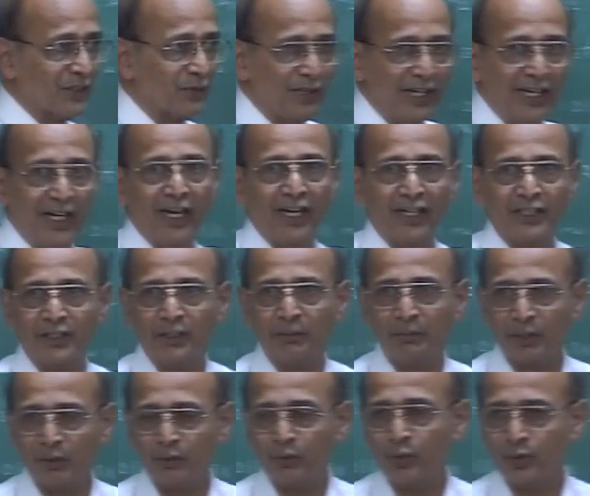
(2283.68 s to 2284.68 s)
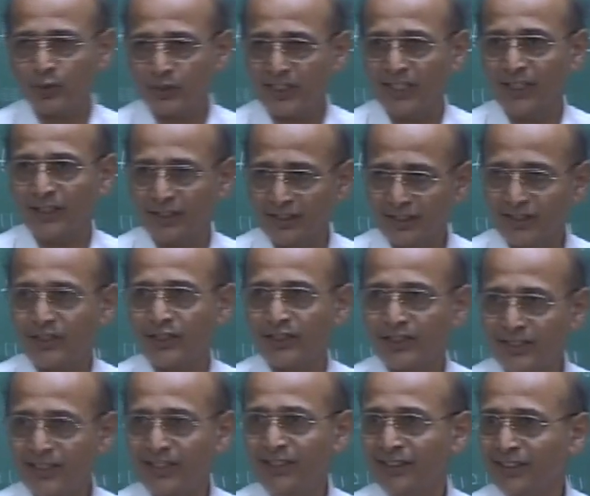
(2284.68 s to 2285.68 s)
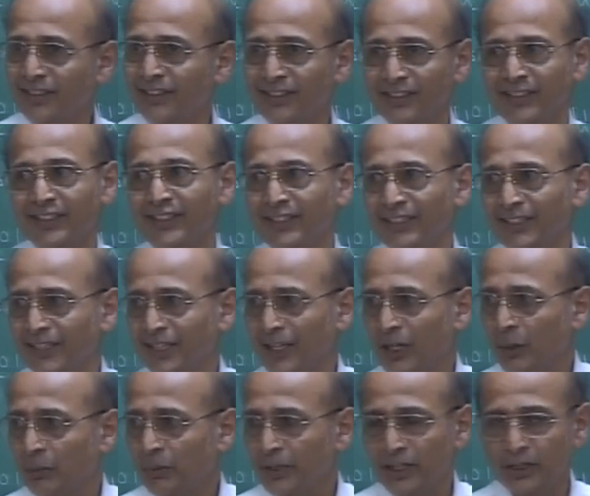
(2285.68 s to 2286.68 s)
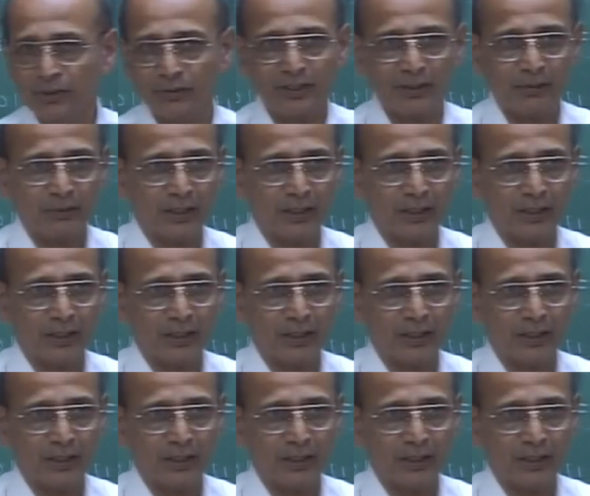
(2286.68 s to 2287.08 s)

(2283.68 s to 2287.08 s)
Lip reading: very large number of 4 cycles. Just see how many of them are